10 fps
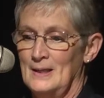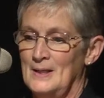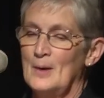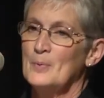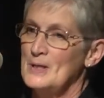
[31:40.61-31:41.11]

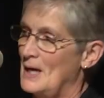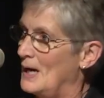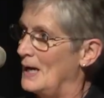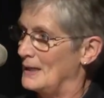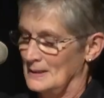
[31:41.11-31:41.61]
Number
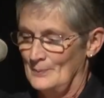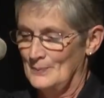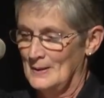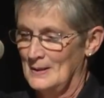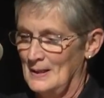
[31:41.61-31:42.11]
9,
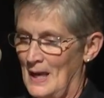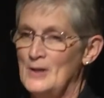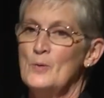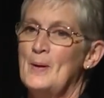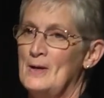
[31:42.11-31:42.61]

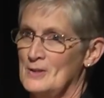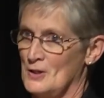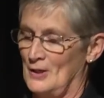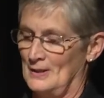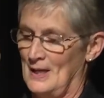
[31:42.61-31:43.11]
and your parents
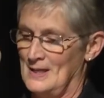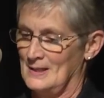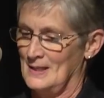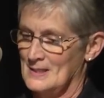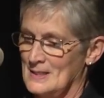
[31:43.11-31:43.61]
are going to like
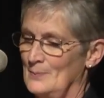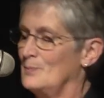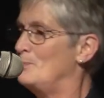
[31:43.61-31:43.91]
this,